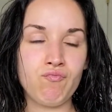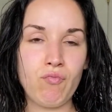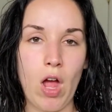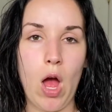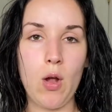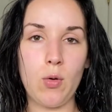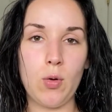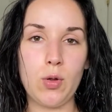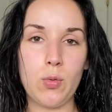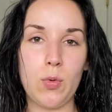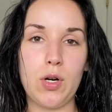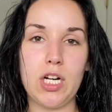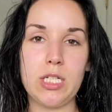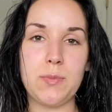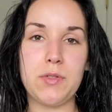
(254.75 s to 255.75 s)
I don't know what the
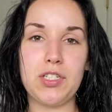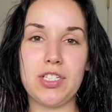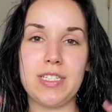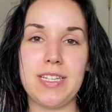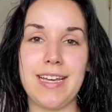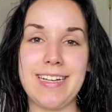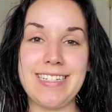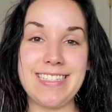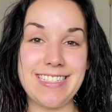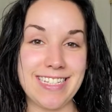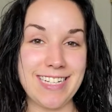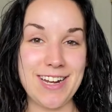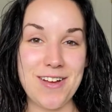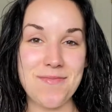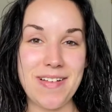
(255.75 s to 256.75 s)
word is, but just like
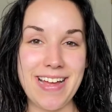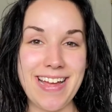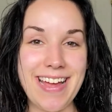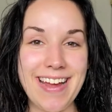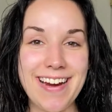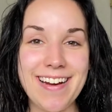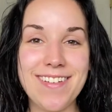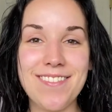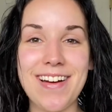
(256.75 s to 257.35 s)
sit on my hair